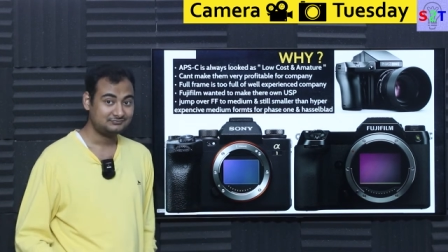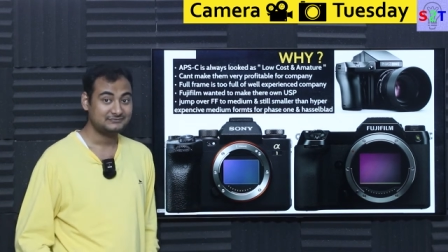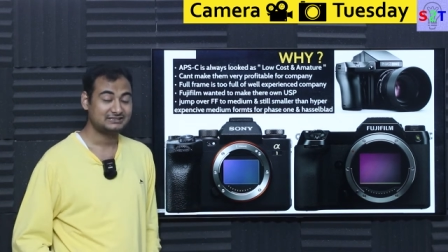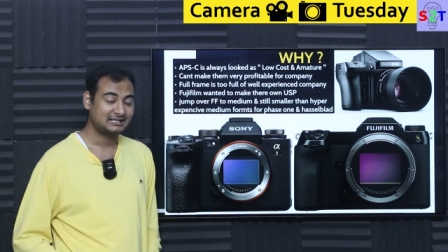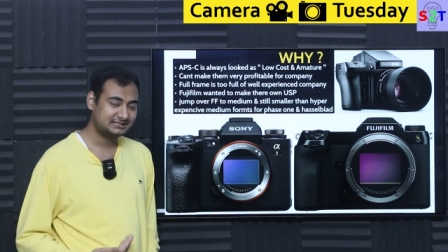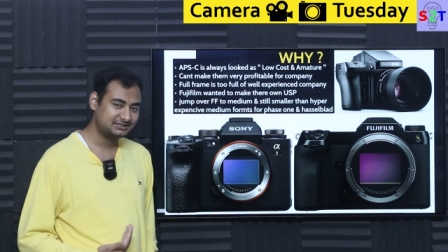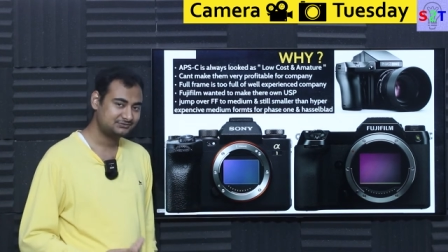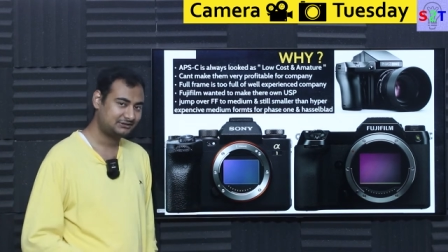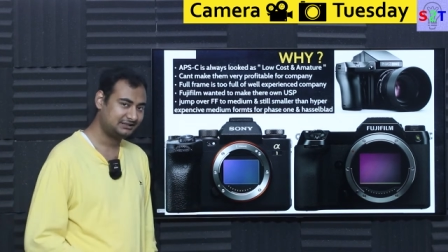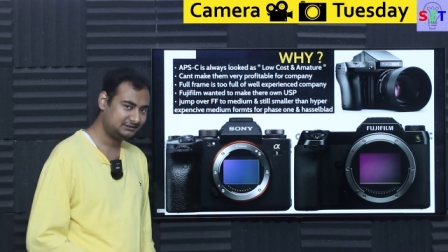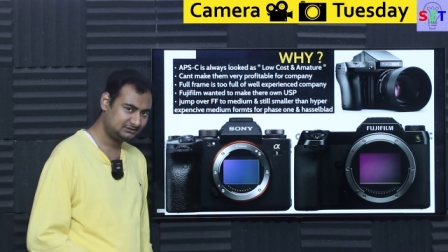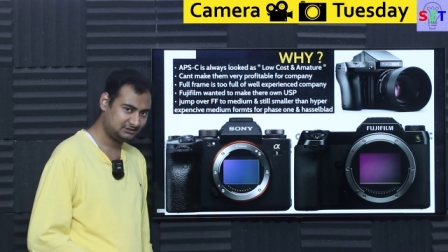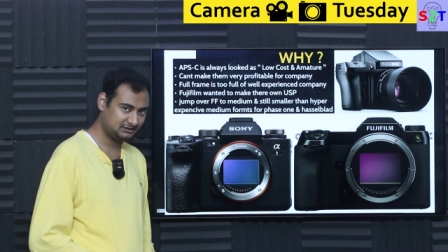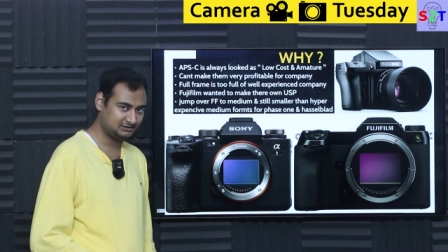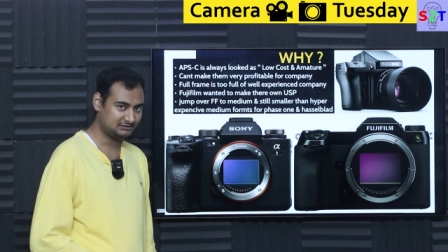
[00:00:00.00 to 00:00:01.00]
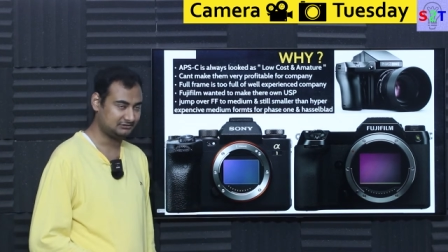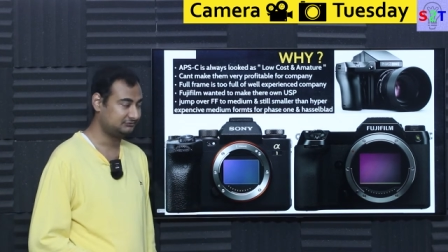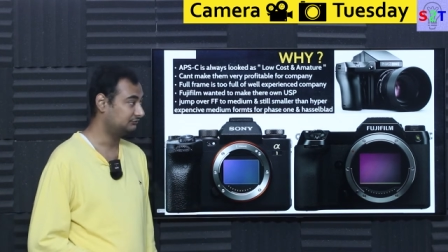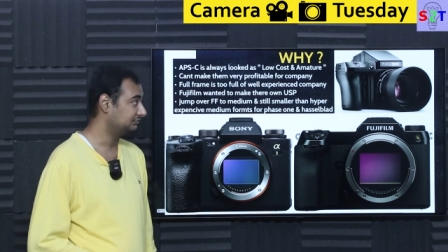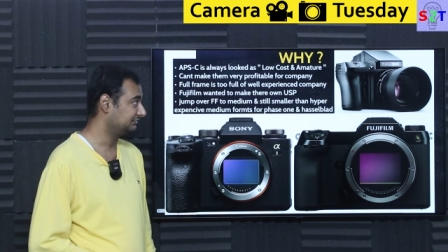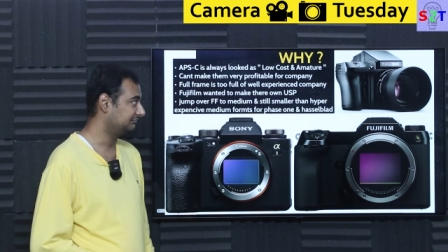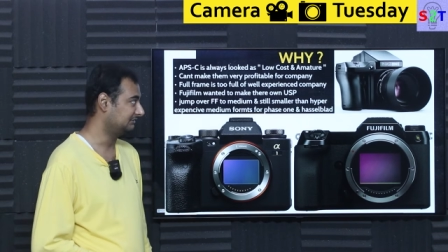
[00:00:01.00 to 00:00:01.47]
that is why uh,
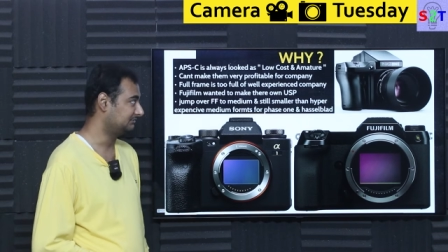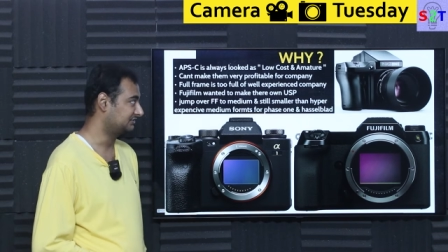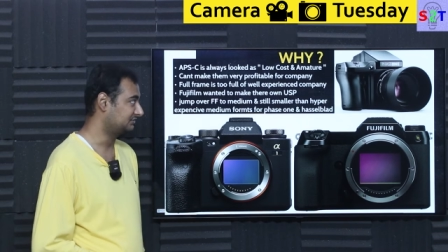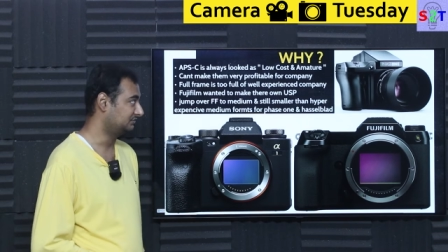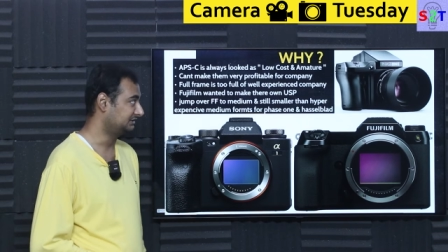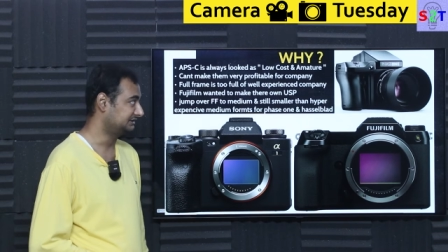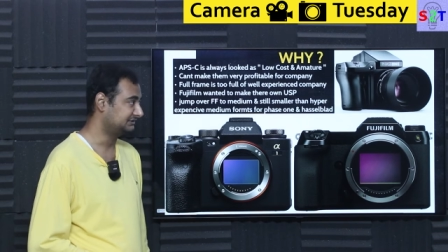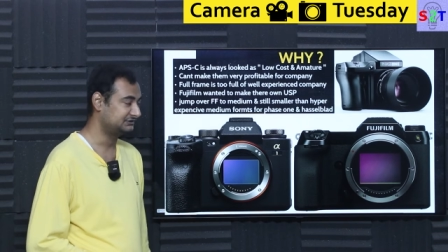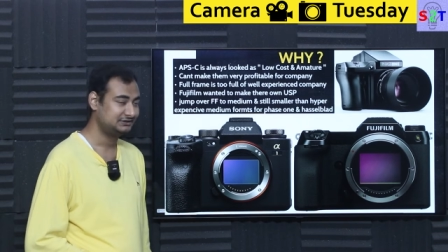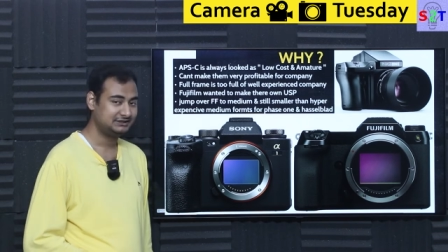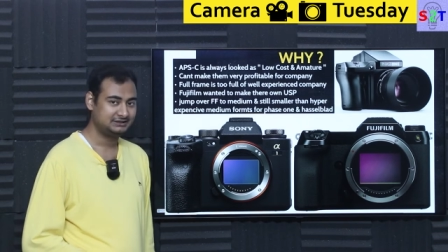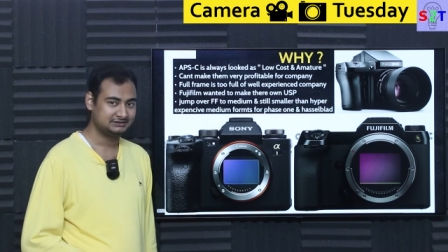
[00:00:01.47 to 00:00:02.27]
Fujifilm is doing this.